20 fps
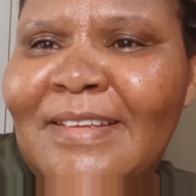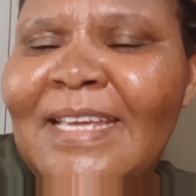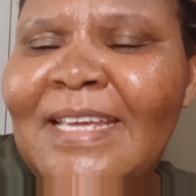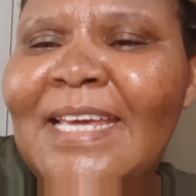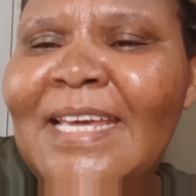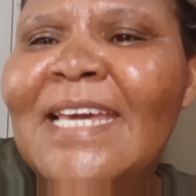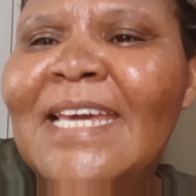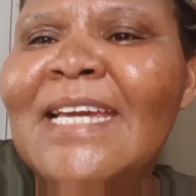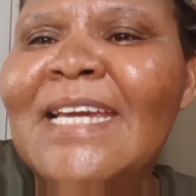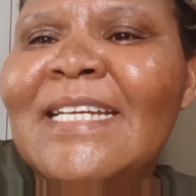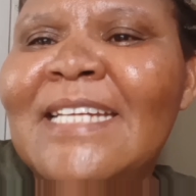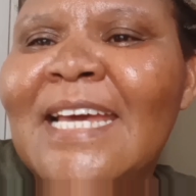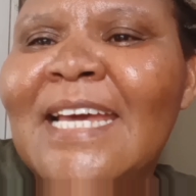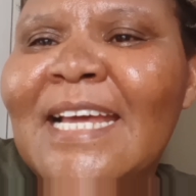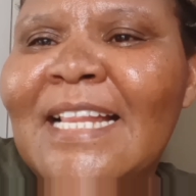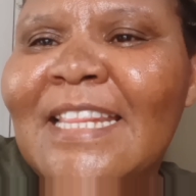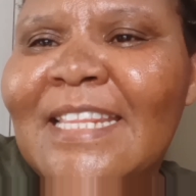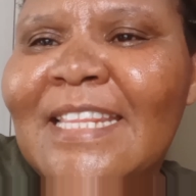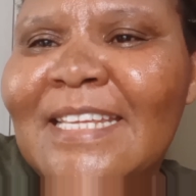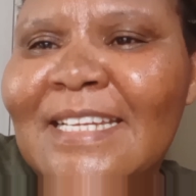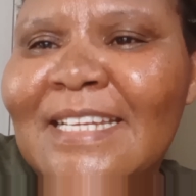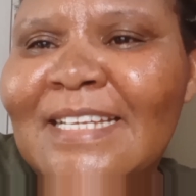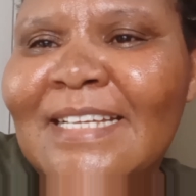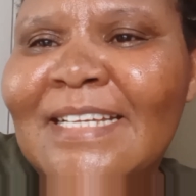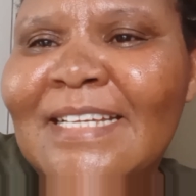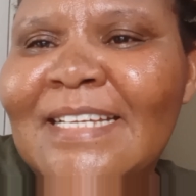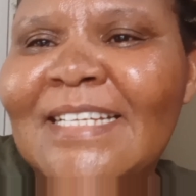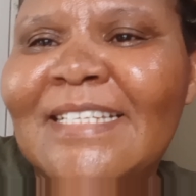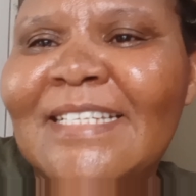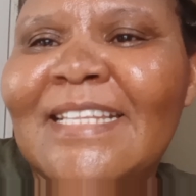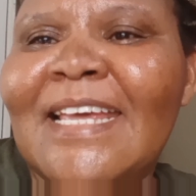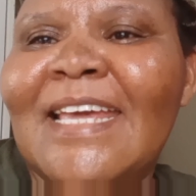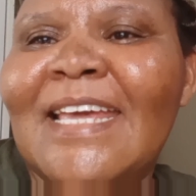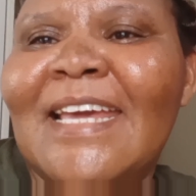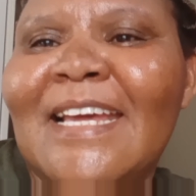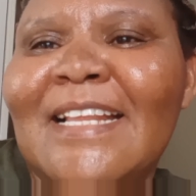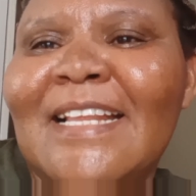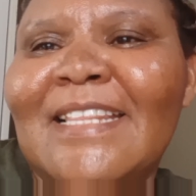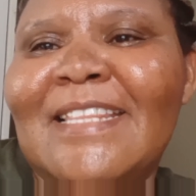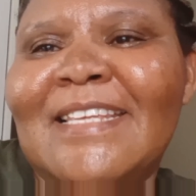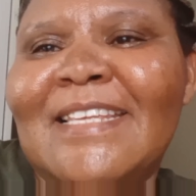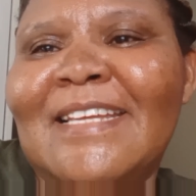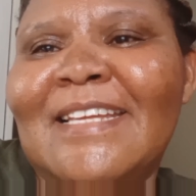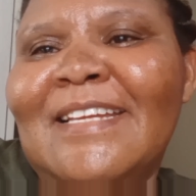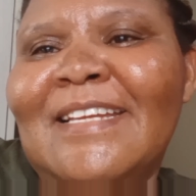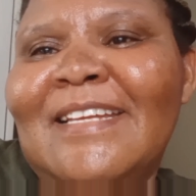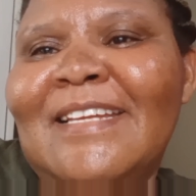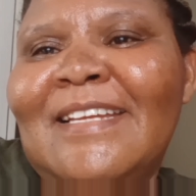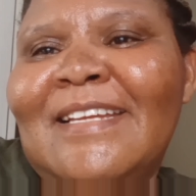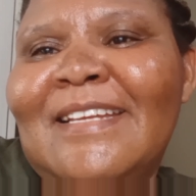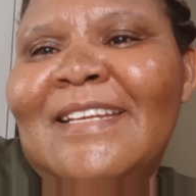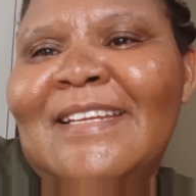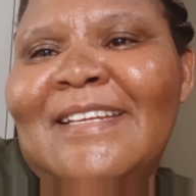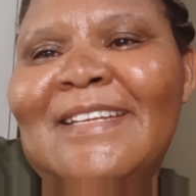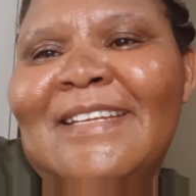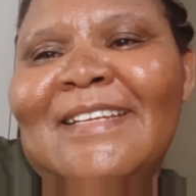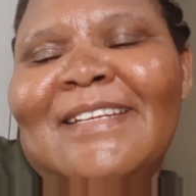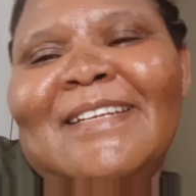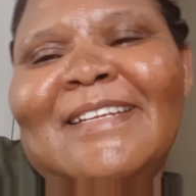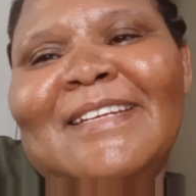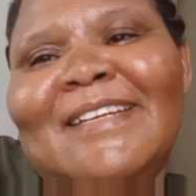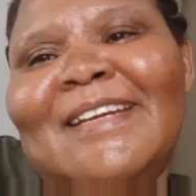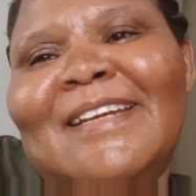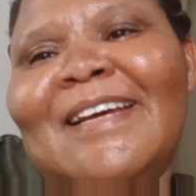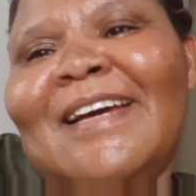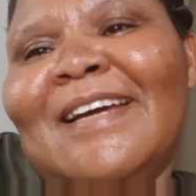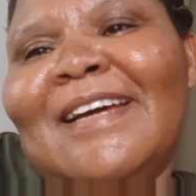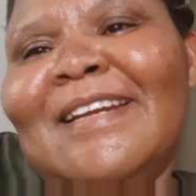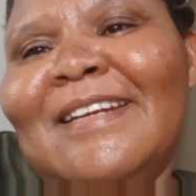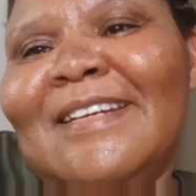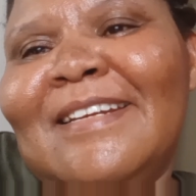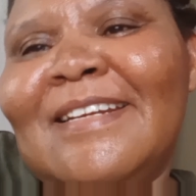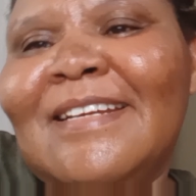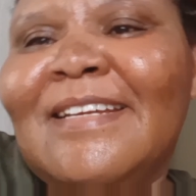Eat healthy, stay healthy, and